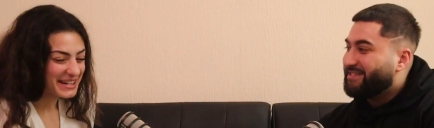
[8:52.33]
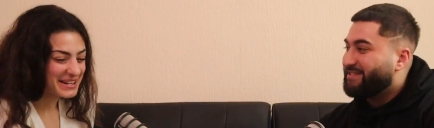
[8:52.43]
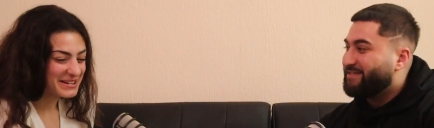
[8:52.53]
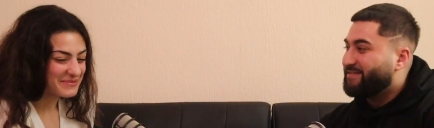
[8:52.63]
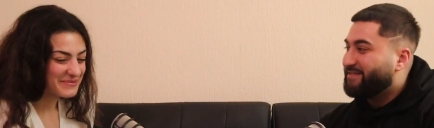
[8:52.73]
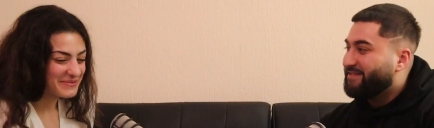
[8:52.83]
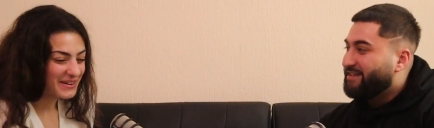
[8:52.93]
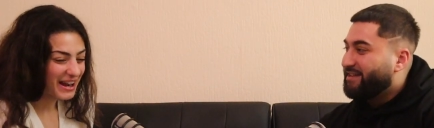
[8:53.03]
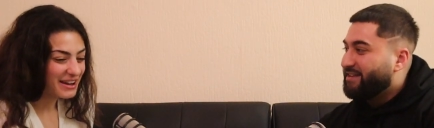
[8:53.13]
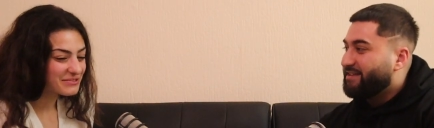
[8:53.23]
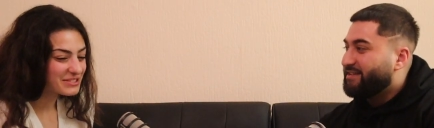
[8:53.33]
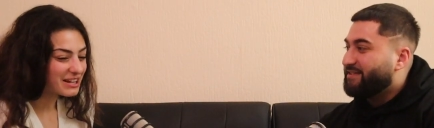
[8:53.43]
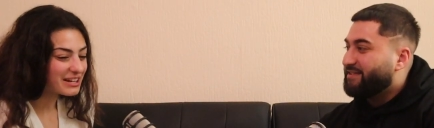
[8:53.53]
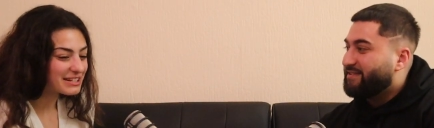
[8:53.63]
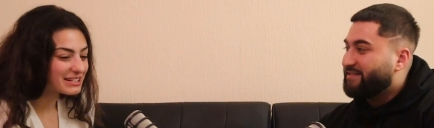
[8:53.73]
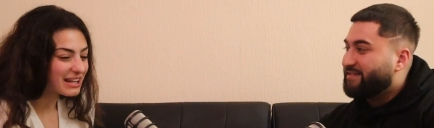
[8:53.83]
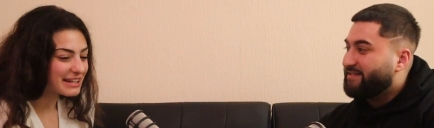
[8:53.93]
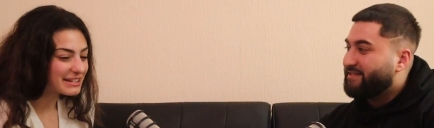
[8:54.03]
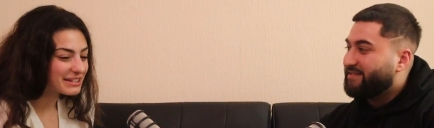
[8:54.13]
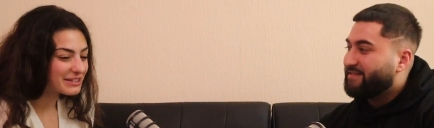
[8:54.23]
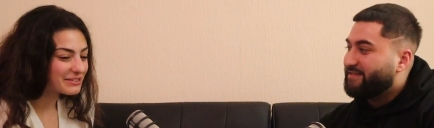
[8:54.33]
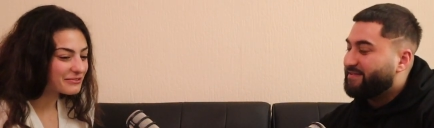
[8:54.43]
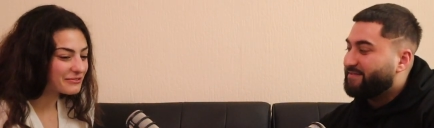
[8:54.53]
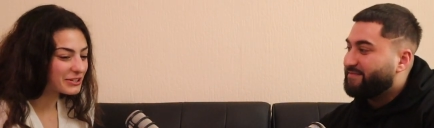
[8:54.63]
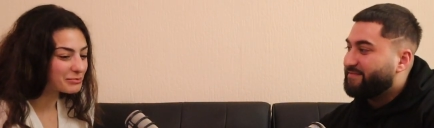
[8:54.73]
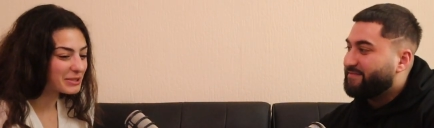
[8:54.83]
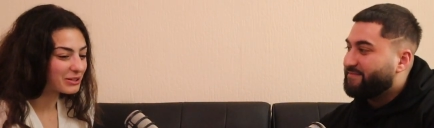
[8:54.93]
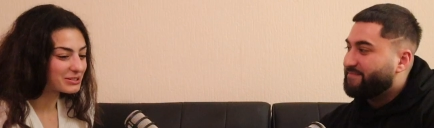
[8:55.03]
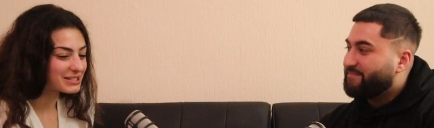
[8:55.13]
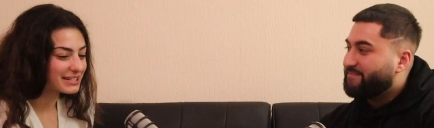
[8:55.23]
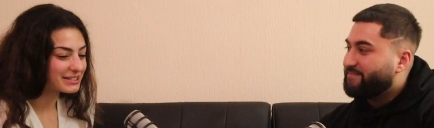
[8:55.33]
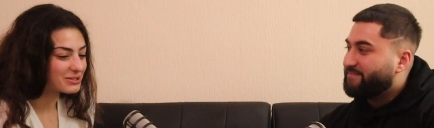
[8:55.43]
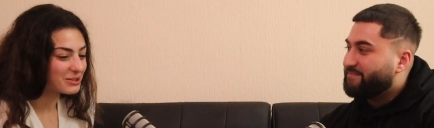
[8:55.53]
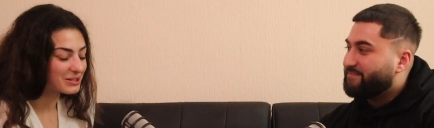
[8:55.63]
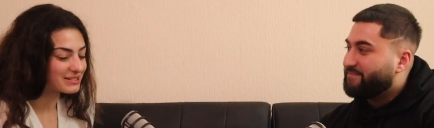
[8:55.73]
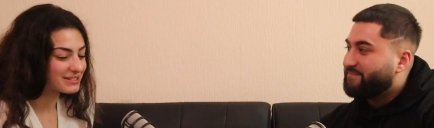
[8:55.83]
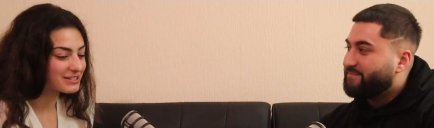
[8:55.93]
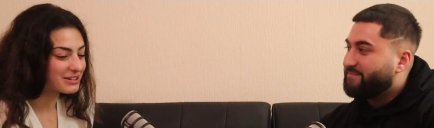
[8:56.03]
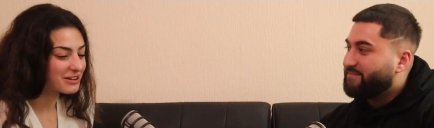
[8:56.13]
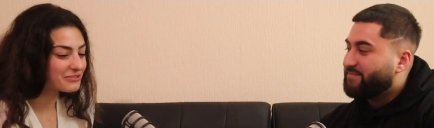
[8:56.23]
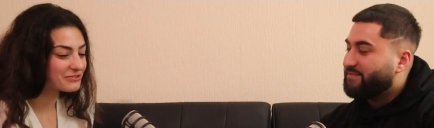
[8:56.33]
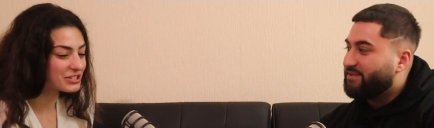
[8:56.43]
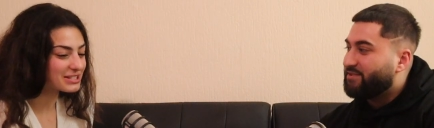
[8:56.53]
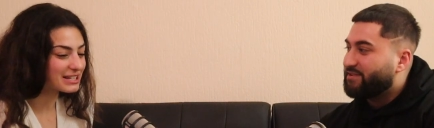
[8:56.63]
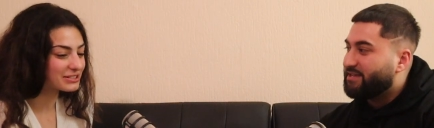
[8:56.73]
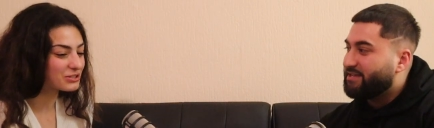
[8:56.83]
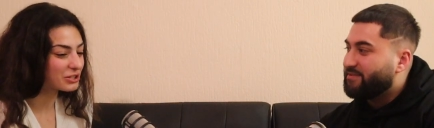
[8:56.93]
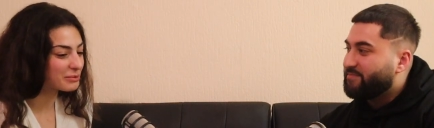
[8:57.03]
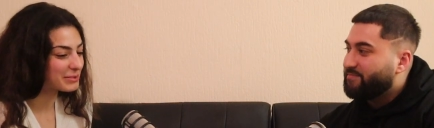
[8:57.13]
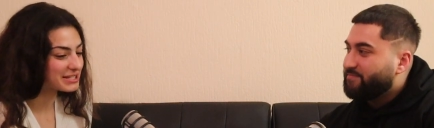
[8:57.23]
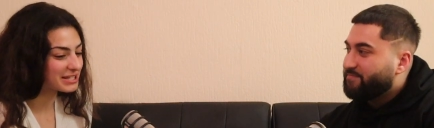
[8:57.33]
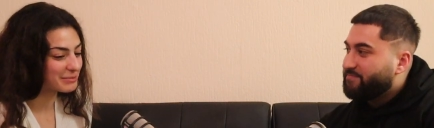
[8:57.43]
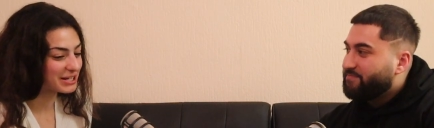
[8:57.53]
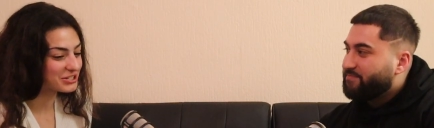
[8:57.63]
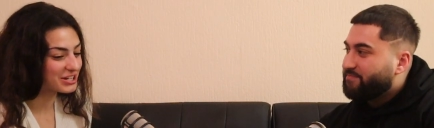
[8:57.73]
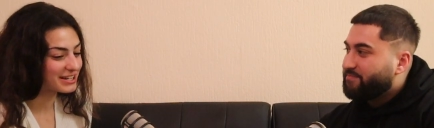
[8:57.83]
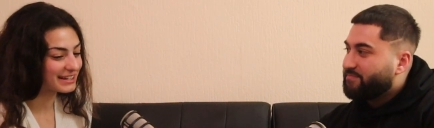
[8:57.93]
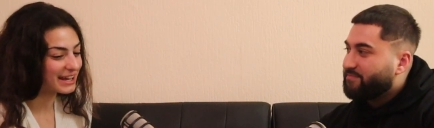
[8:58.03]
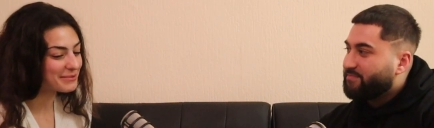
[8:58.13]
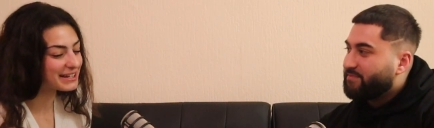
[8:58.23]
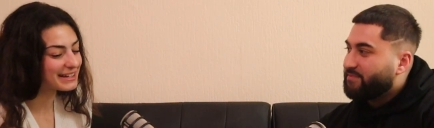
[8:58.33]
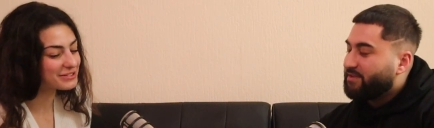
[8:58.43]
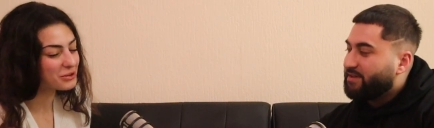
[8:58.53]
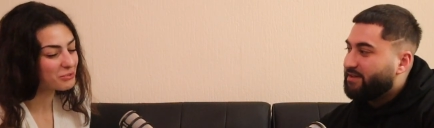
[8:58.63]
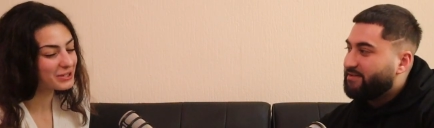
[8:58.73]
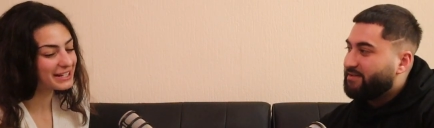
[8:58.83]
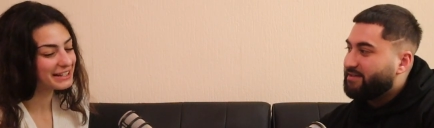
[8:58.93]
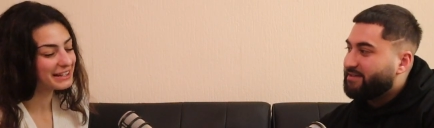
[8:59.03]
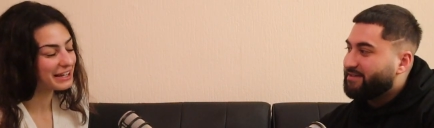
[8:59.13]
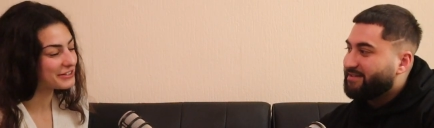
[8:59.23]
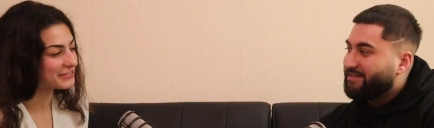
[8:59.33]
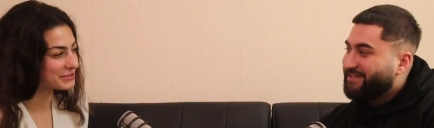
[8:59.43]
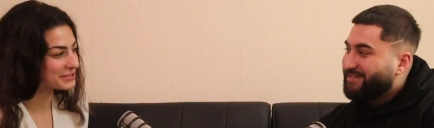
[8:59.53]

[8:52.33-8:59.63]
Speaker 1: um, I've started like filming on TikTok and stuff, just okay. like documenting my journey. I mean, it's not really a life